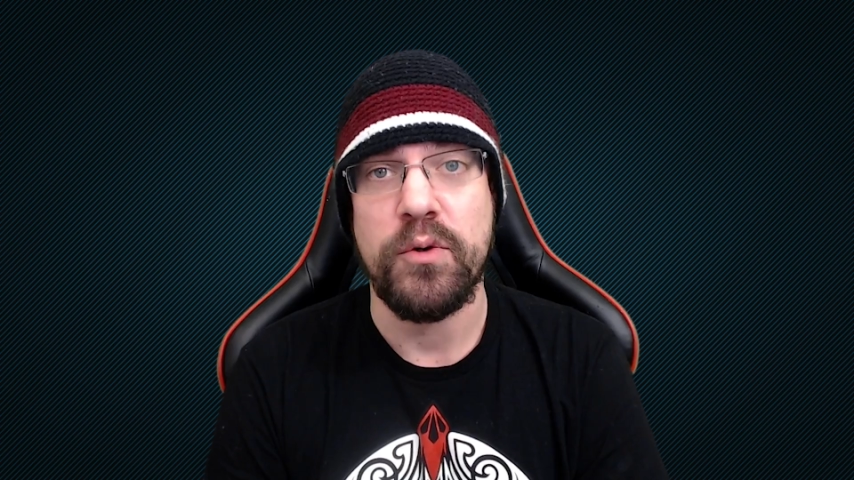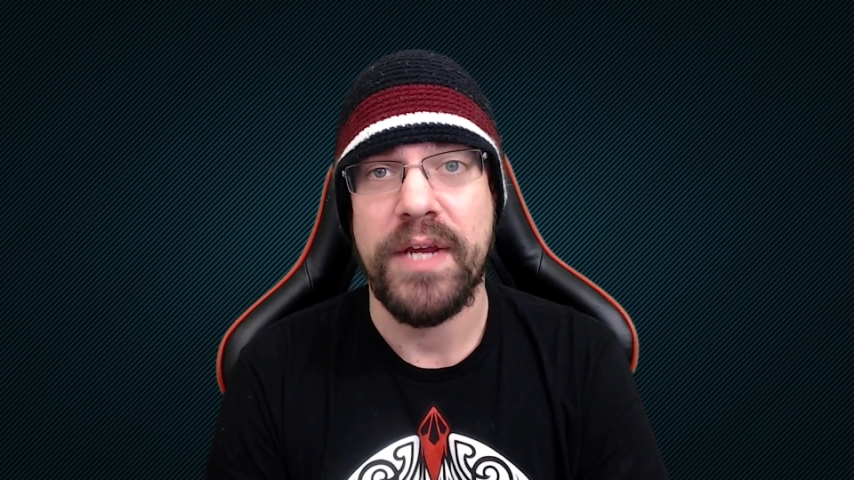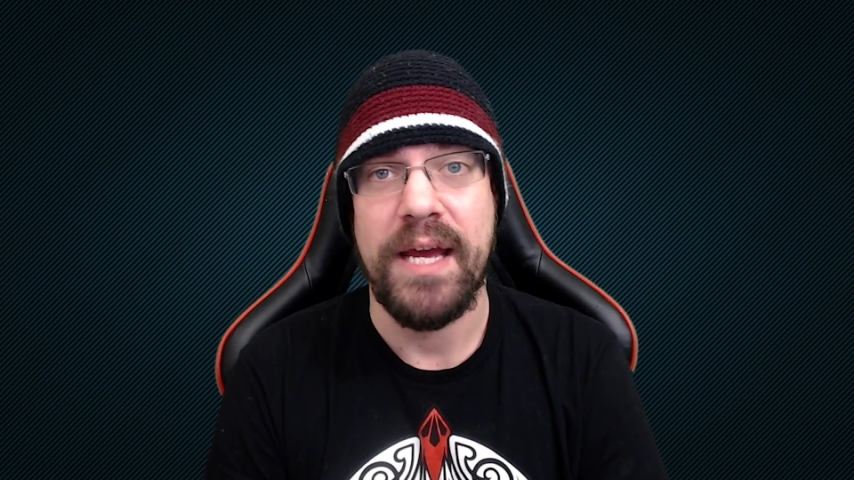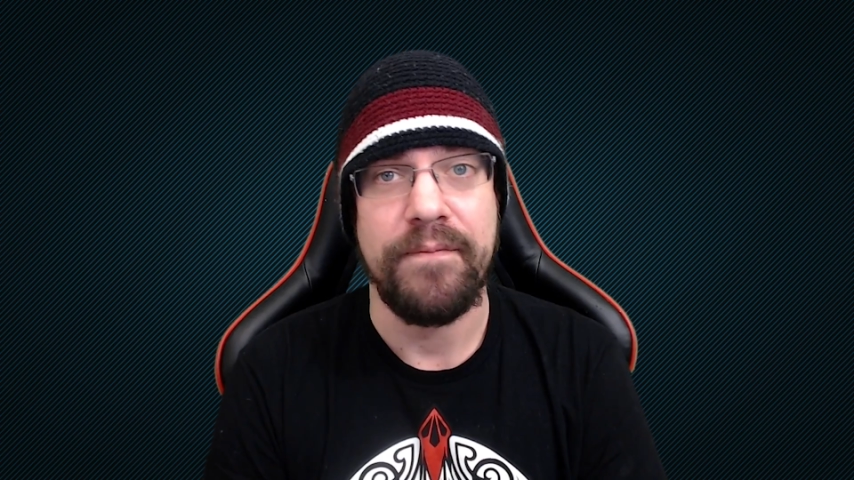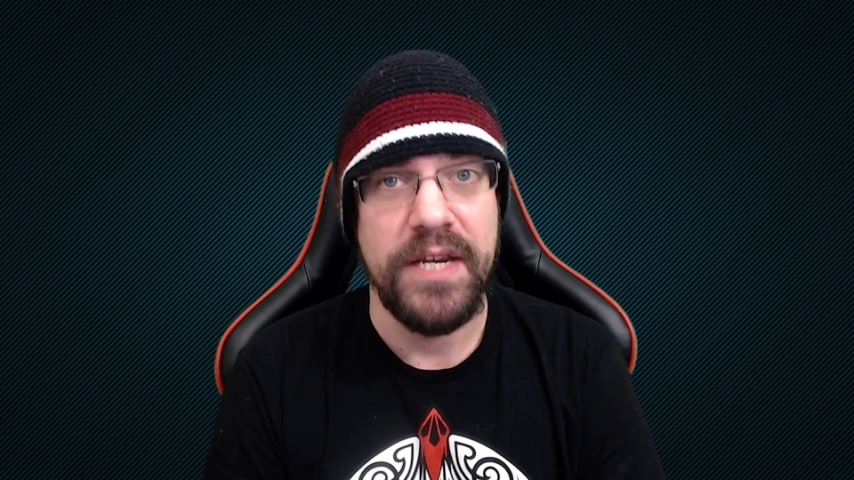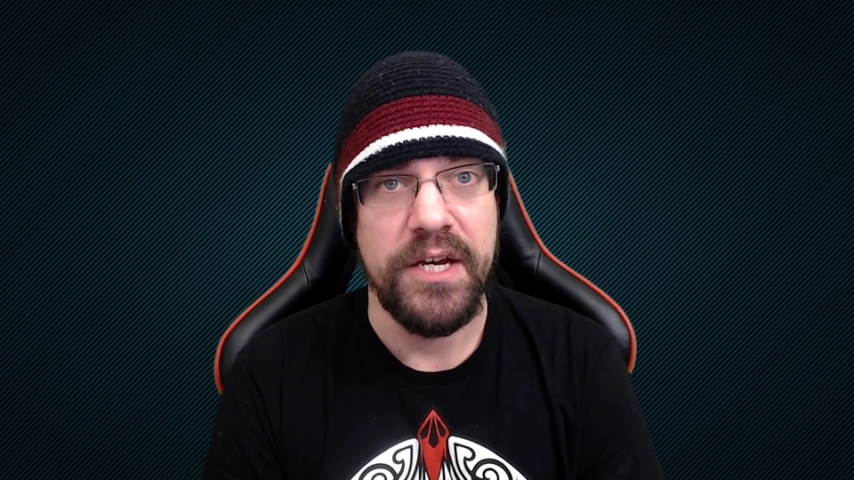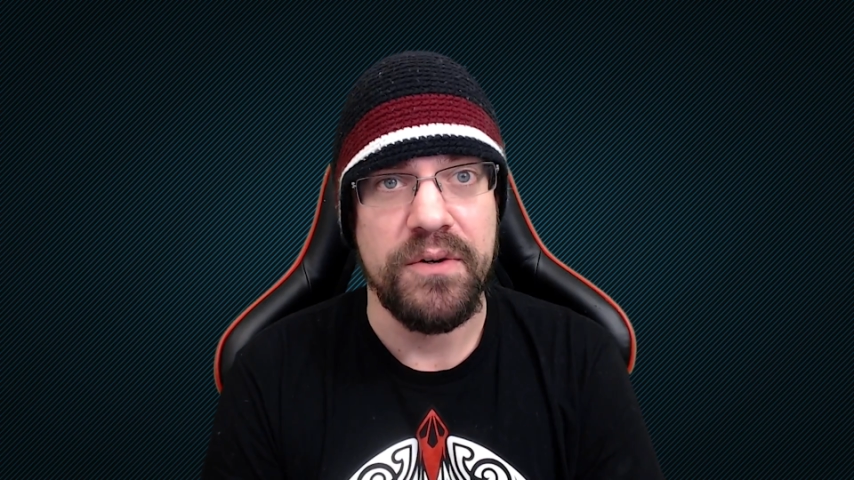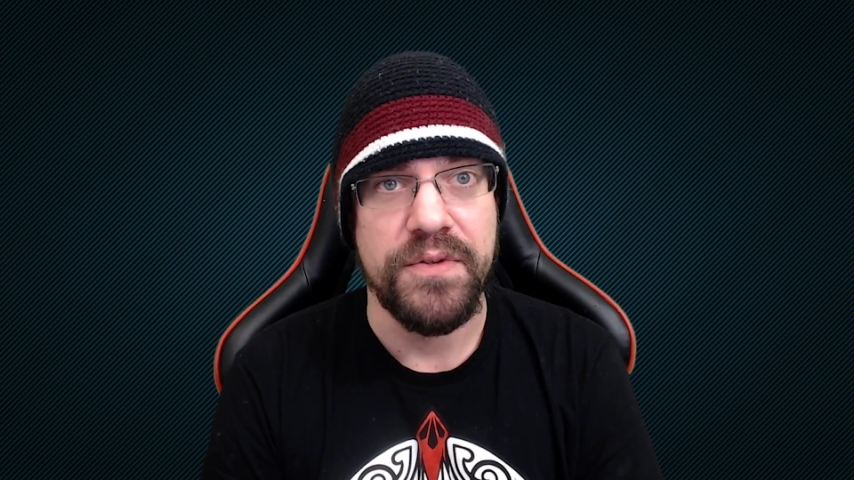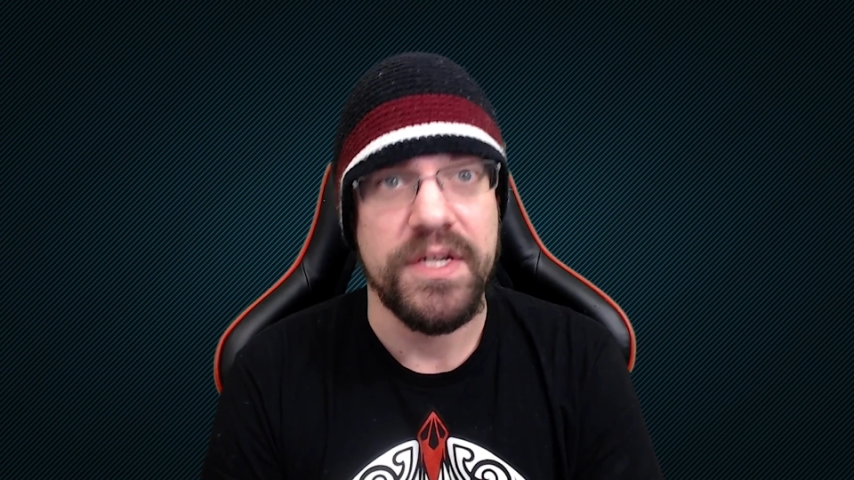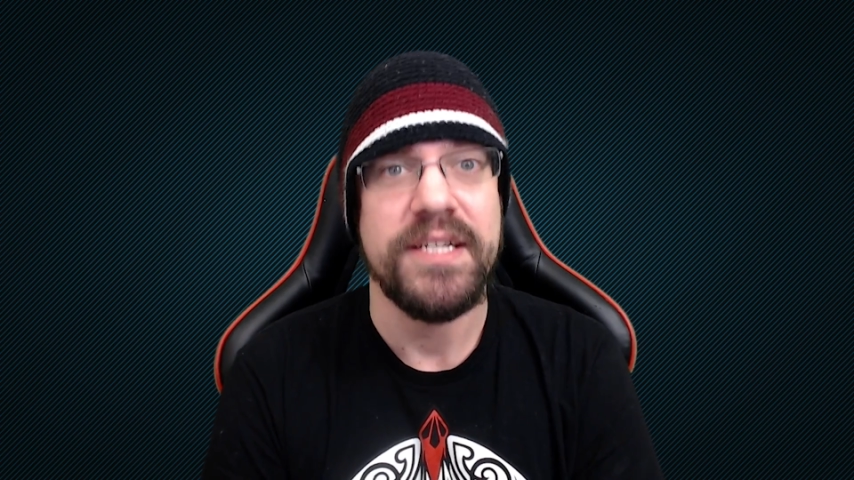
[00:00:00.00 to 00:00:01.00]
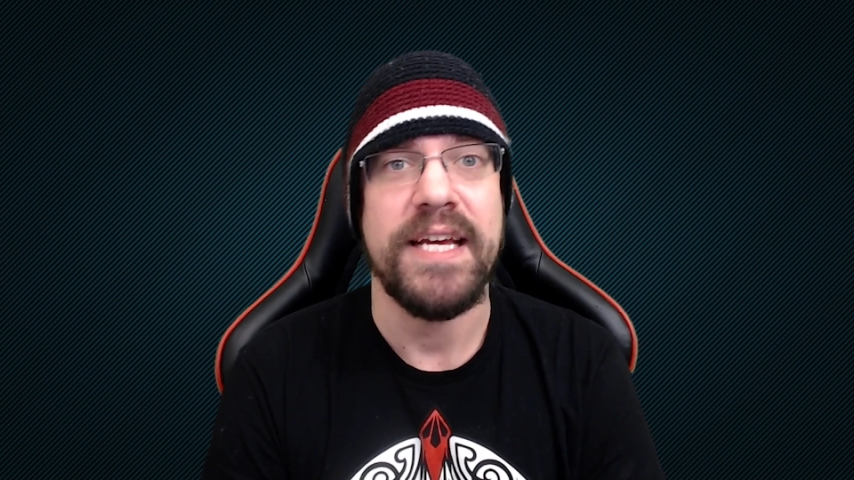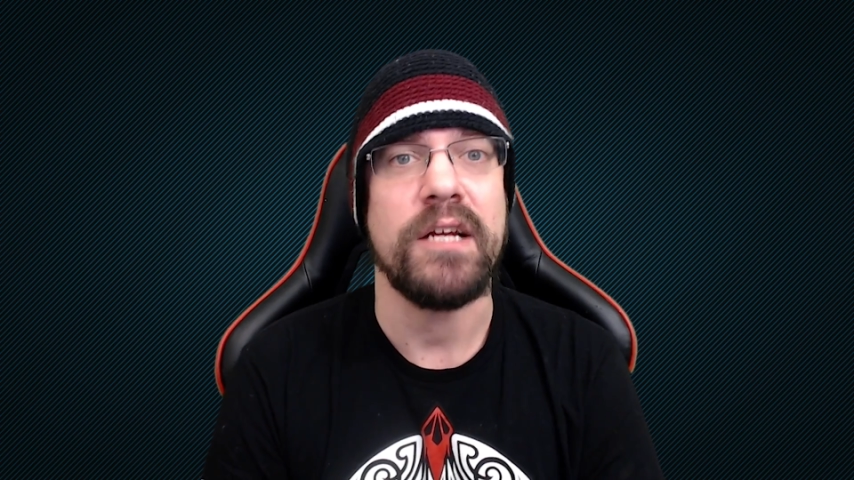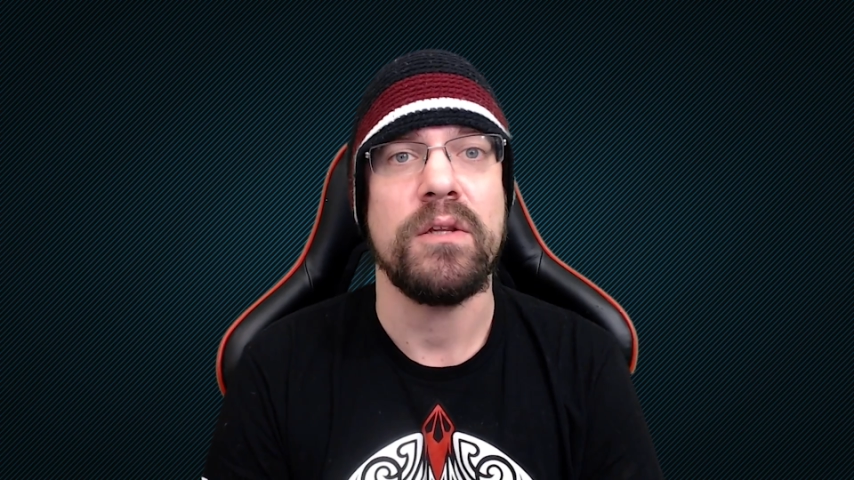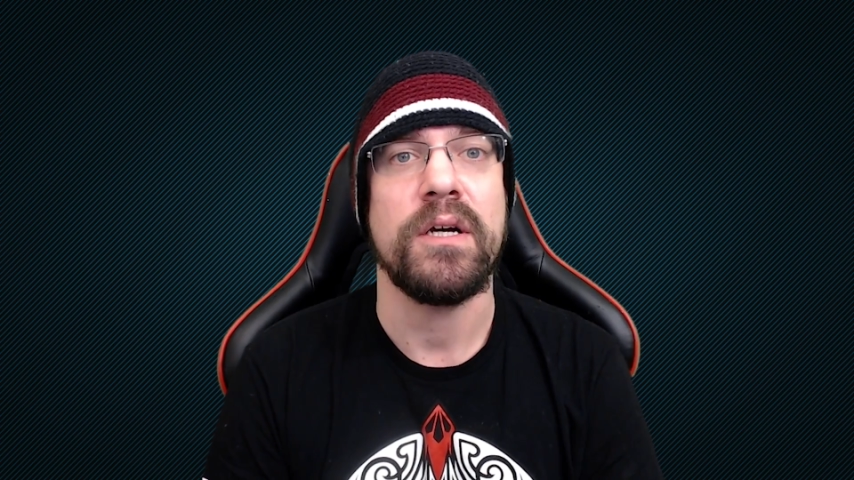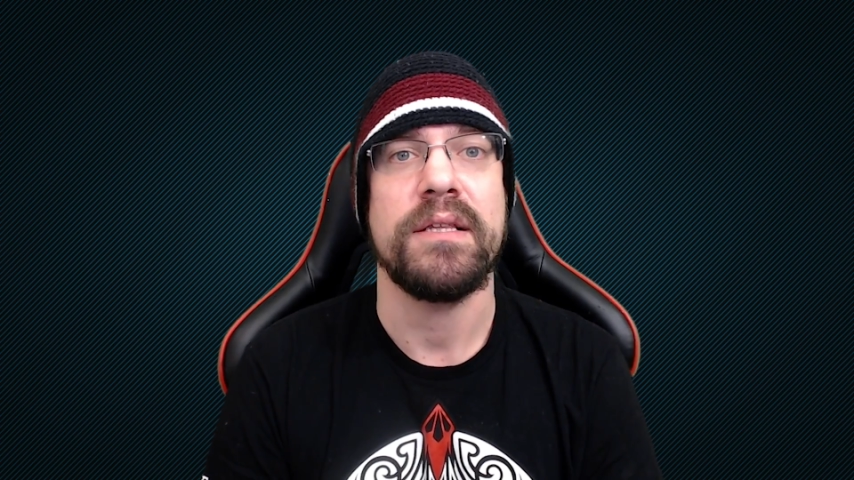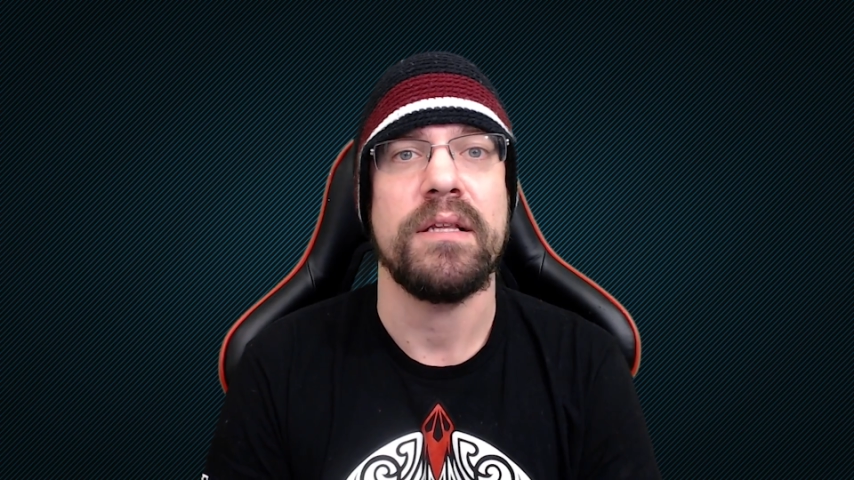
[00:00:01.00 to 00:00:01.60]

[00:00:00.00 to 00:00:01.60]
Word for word: Bootcamp videos, take a look